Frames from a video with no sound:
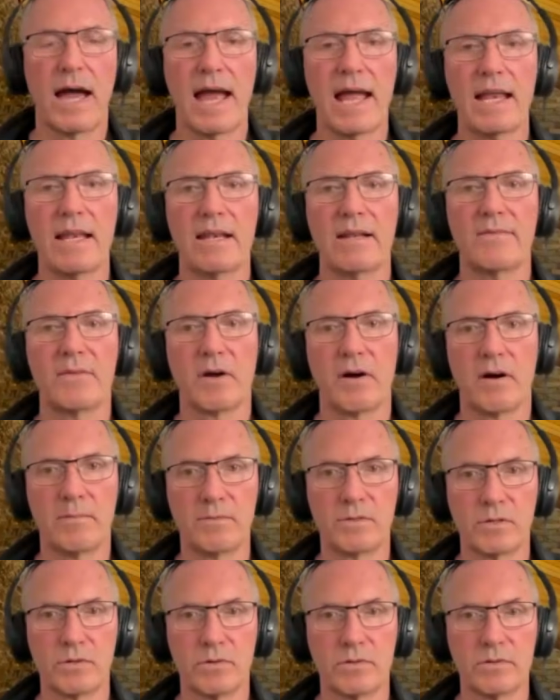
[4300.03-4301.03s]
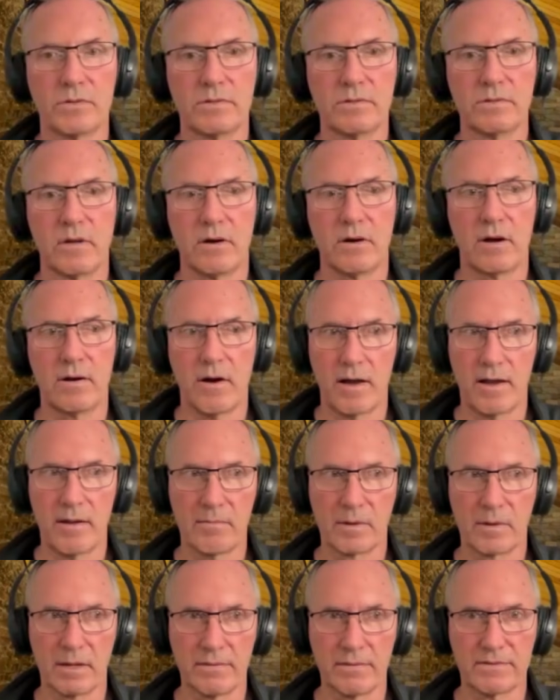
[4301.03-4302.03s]
I
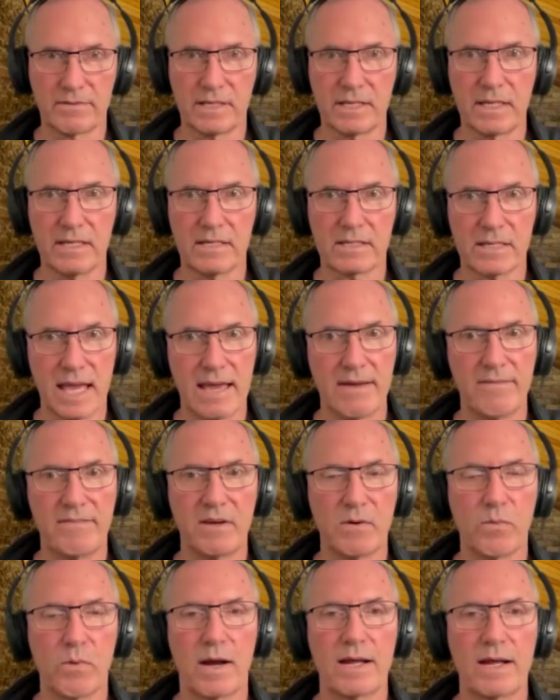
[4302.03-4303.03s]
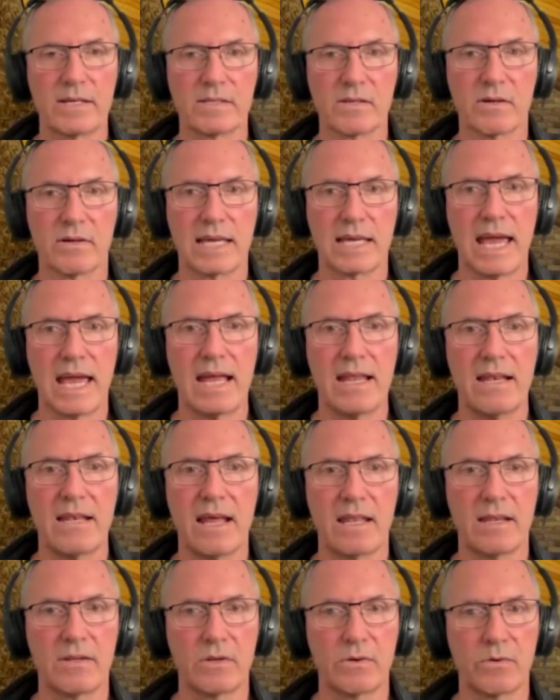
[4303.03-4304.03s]
am lifting as heavy a weight as I can
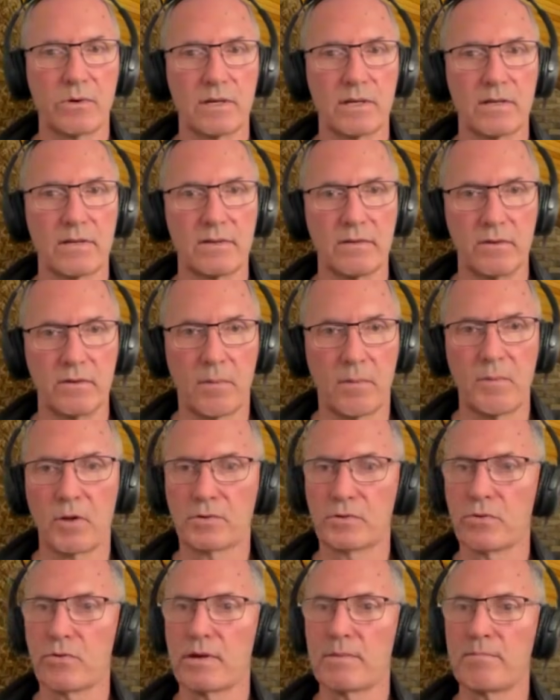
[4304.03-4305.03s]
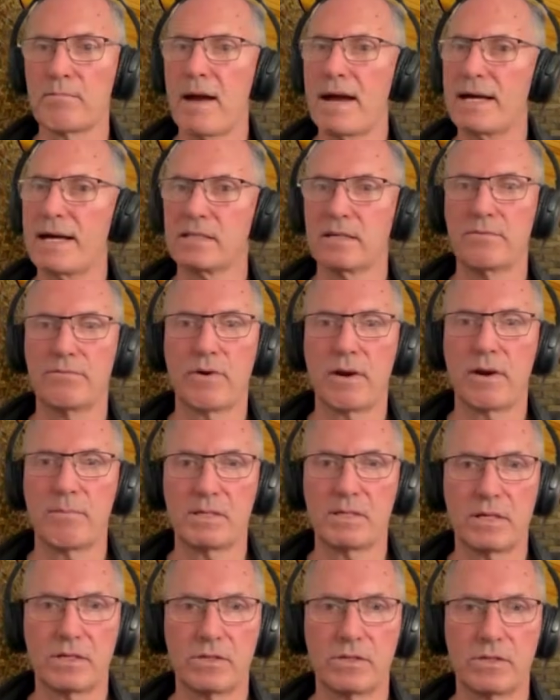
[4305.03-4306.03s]
and I'm not doing massive
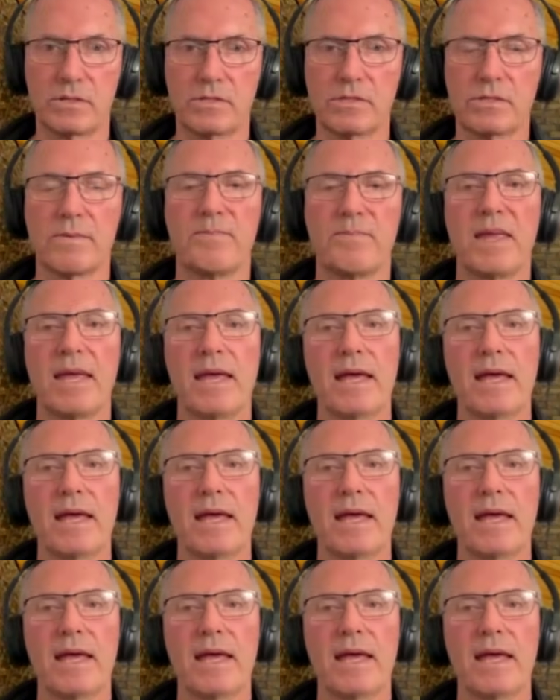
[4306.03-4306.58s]
repetitions